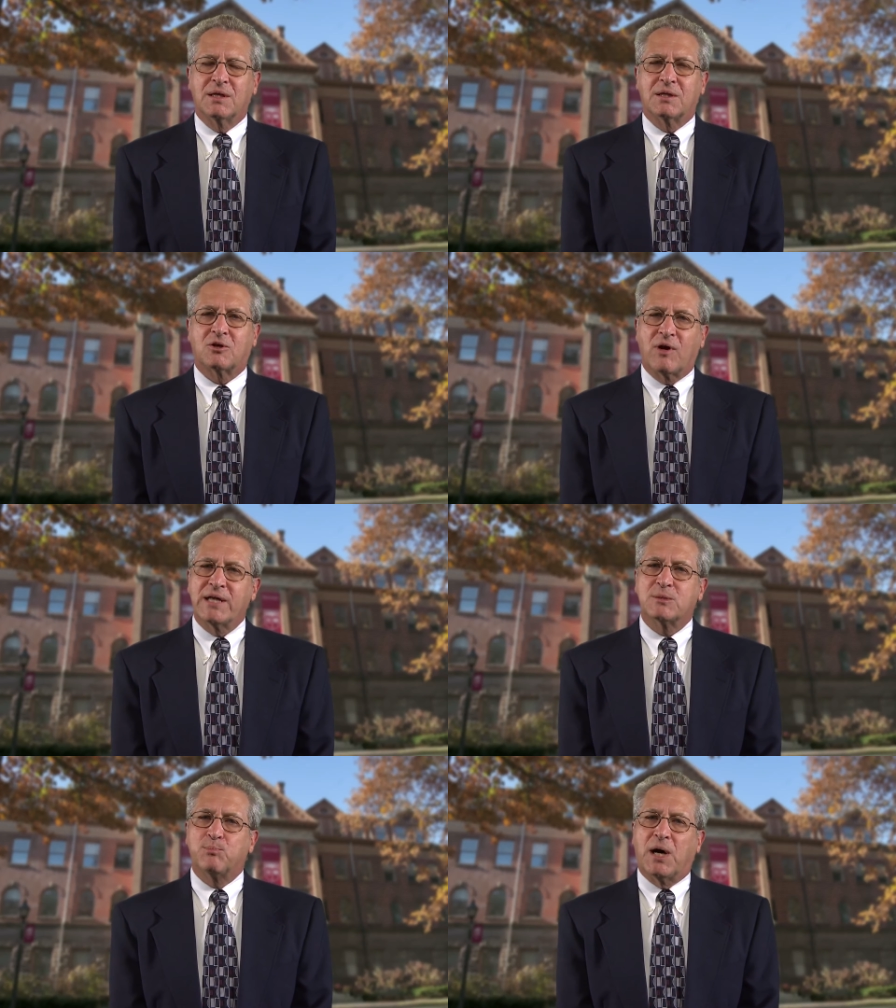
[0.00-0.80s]
The
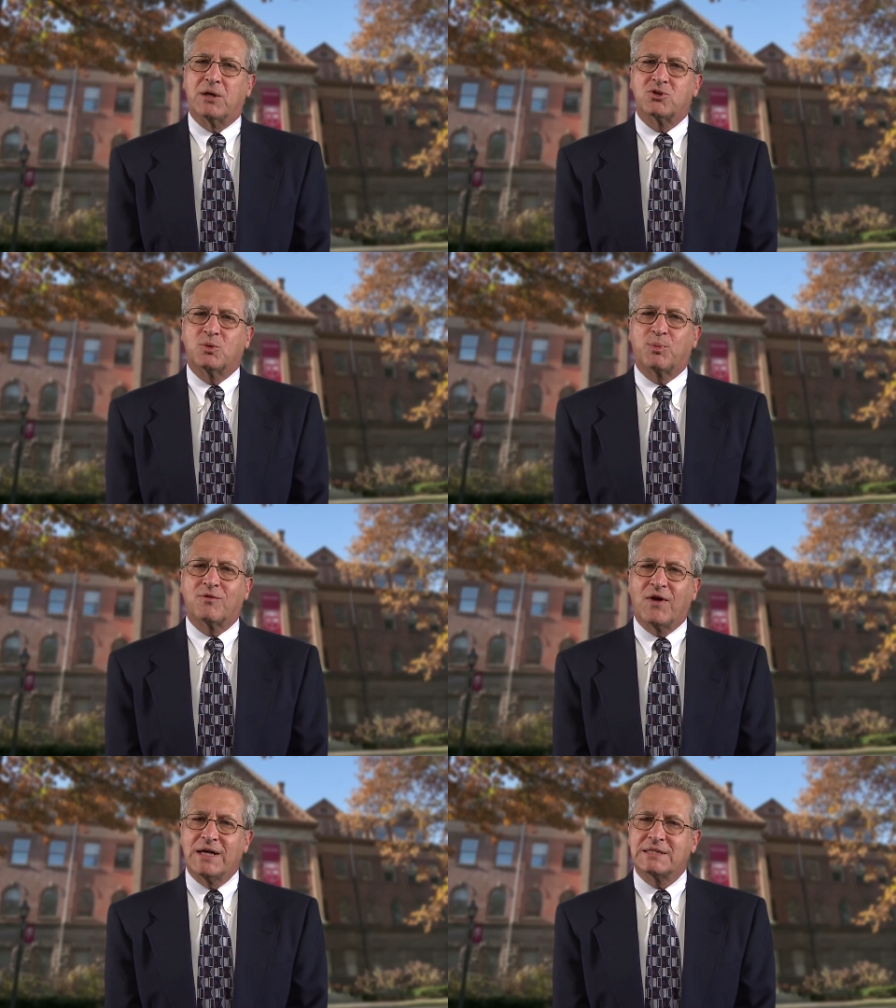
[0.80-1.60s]
grants module
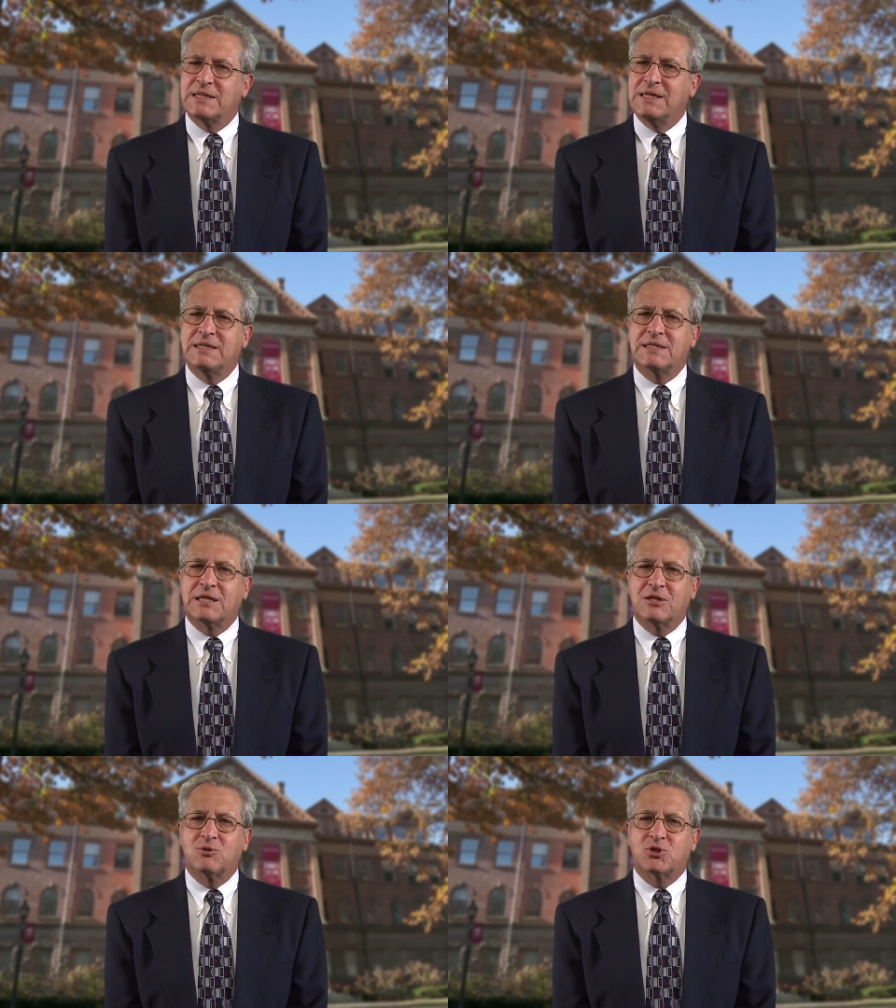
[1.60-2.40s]
provides easy
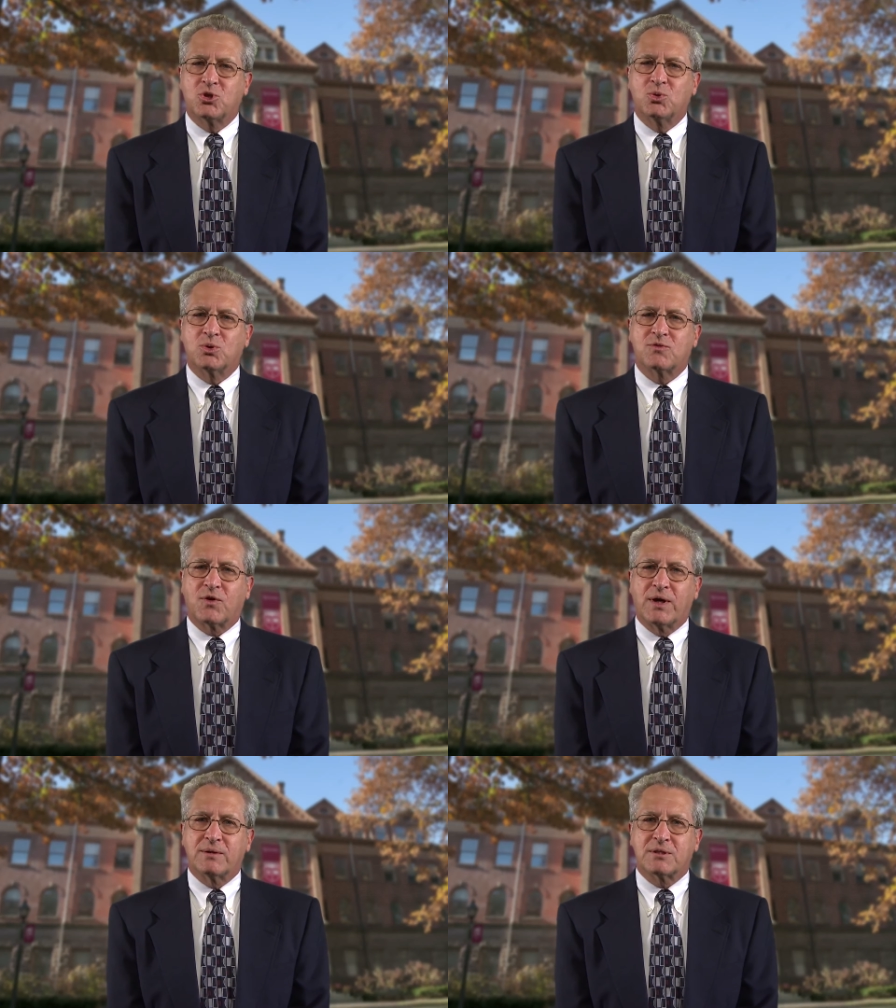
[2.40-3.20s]
to use tools
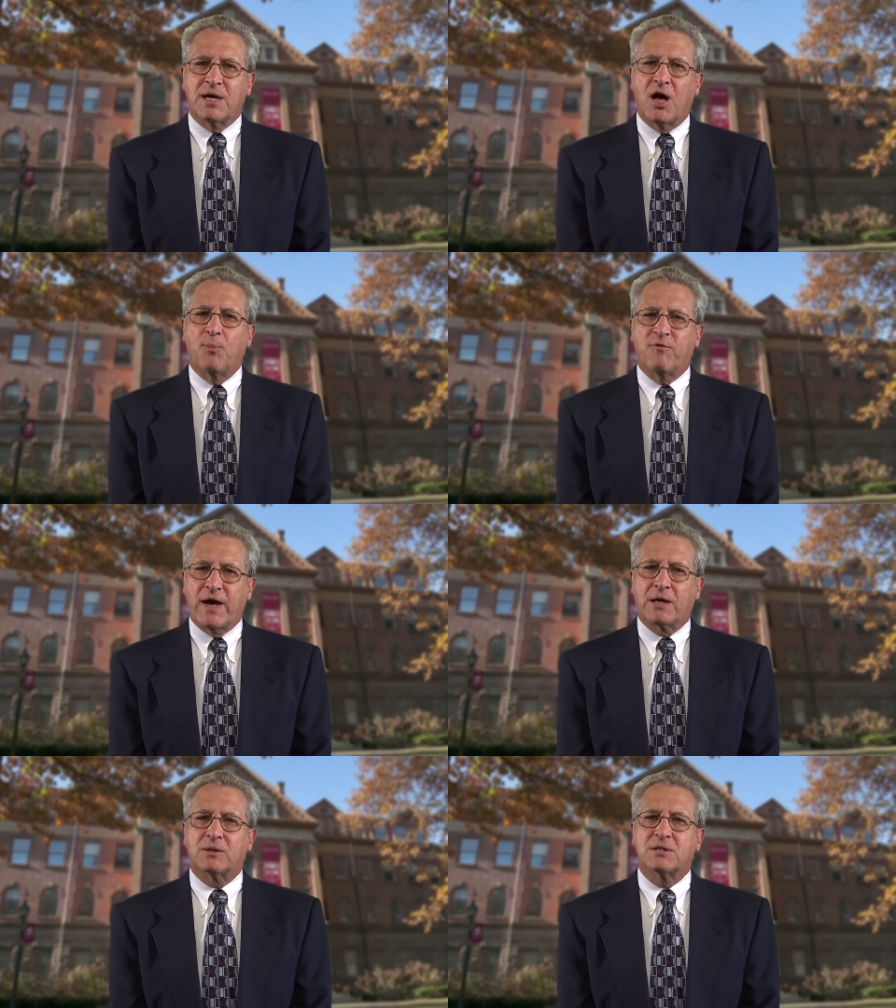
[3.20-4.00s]
for, to help
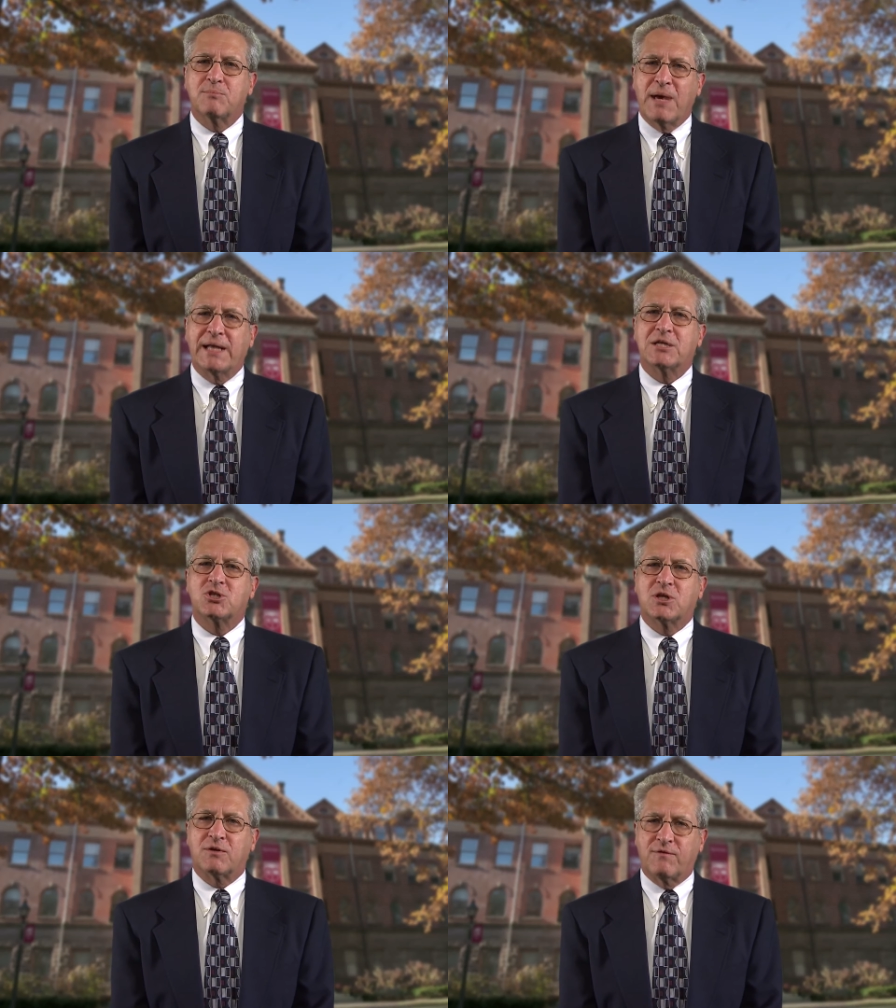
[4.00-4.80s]
faculty
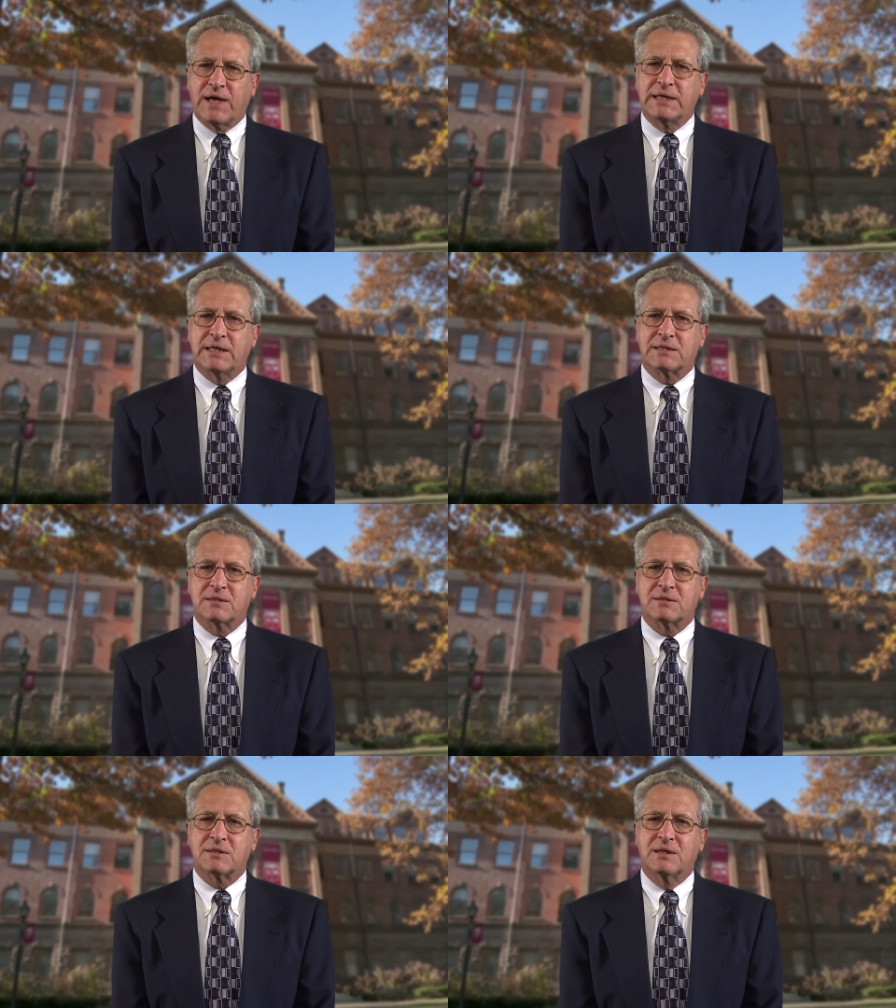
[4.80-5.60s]
manage their
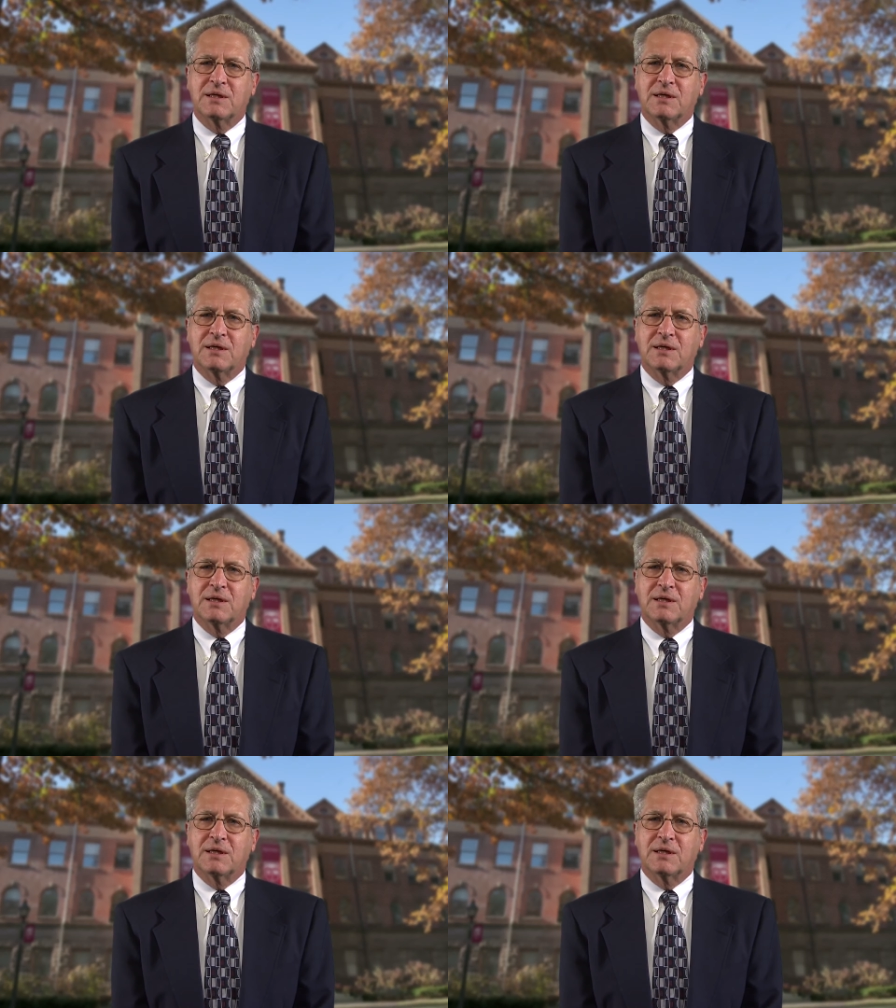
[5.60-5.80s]
finances,